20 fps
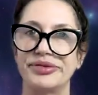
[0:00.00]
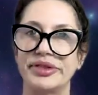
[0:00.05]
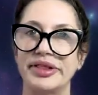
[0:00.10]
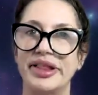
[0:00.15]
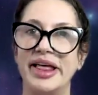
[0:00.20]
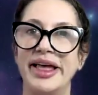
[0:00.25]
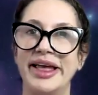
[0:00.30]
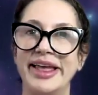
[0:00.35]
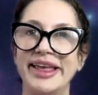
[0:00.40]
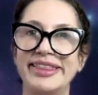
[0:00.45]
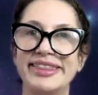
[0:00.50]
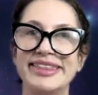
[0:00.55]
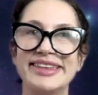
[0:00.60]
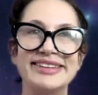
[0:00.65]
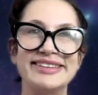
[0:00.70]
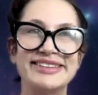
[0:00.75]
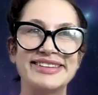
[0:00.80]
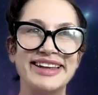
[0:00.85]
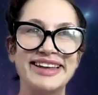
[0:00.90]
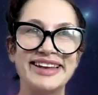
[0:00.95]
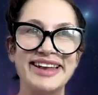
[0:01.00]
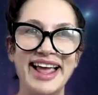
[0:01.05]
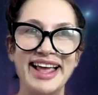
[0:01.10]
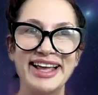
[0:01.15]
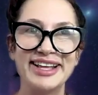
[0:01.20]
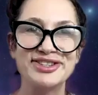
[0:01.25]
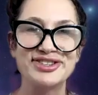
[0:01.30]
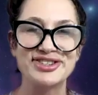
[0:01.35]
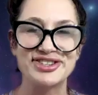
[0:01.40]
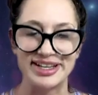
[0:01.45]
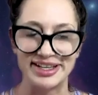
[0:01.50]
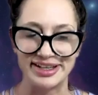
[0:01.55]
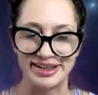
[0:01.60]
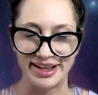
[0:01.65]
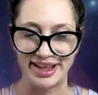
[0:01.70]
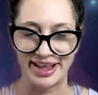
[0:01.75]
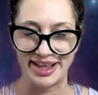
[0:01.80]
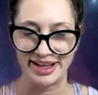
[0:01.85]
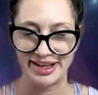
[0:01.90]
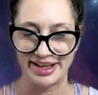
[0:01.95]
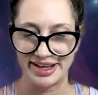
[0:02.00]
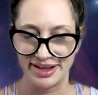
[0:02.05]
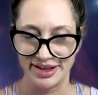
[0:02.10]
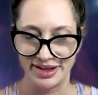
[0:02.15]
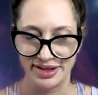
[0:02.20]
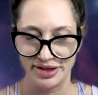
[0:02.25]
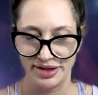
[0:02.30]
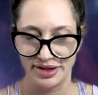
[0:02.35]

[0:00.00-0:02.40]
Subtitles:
for like this connection? Like,